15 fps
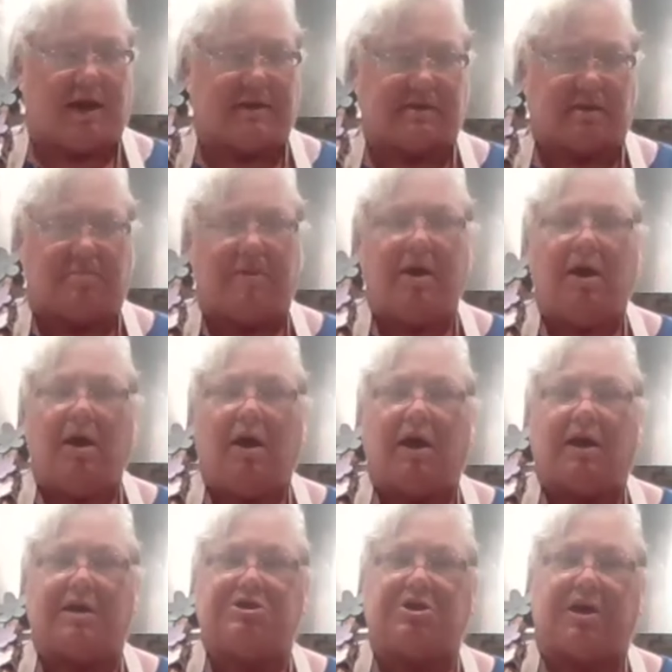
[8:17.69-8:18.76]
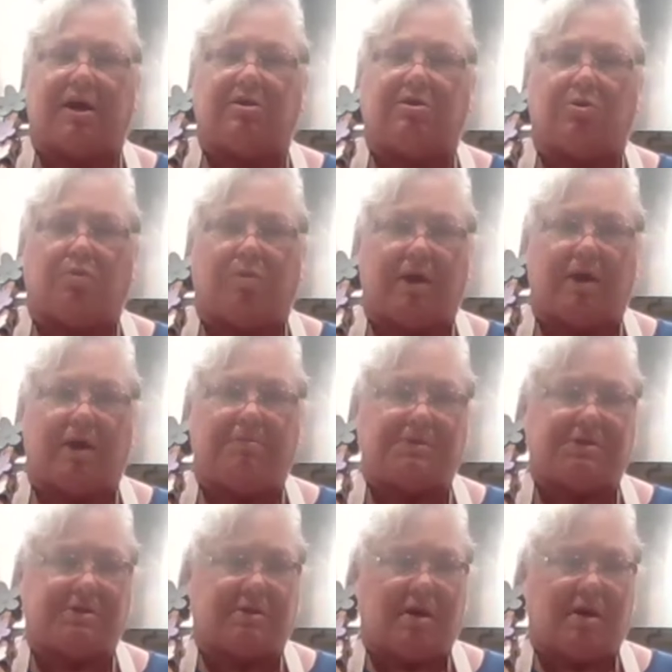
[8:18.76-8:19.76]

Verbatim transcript: But before I put them in to sterilize them,